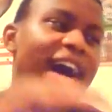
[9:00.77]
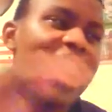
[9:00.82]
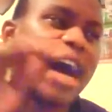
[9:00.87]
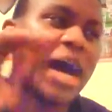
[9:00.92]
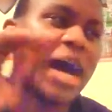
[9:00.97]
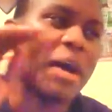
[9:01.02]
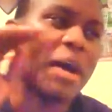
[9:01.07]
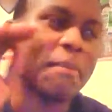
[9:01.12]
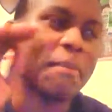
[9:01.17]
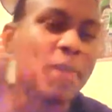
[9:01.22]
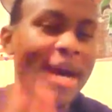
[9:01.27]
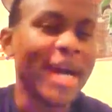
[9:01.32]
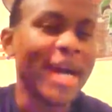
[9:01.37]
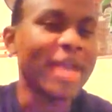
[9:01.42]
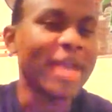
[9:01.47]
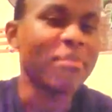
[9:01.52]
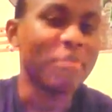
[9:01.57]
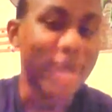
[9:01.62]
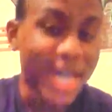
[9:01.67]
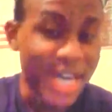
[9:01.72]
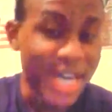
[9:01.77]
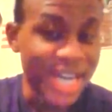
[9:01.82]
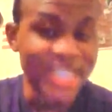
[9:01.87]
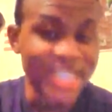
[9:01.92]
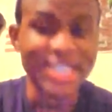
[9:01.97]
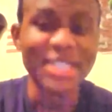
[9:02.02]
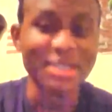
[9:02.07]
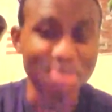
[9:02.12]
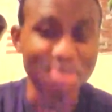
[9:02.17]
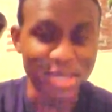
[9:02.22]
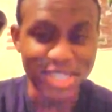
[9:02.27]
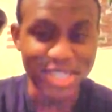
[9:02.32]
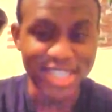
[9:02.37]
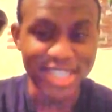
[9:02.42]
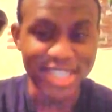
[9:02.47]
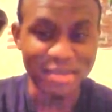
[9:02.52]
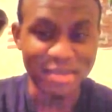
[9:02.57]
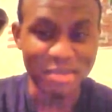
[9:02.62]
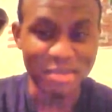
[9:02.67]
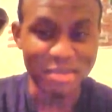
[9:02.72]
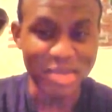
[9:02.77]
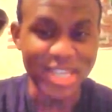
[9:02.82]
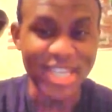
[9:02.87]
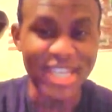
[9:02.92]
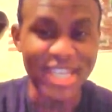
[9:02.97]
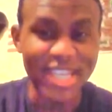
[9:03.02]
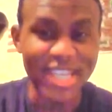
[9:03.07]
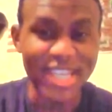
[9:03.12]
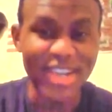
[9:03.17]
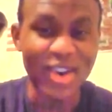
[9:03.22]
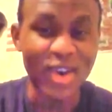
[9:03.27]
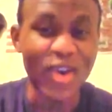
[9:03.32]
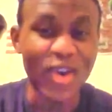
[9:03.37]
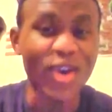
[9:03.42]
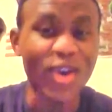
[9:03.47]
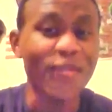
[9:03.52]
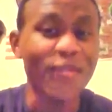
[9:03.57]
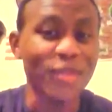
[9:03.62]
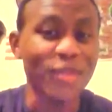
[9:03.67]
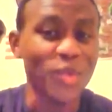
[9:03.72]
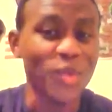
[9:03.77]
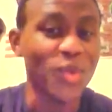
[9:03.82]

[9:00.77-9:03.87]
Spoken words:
I might possibly be on the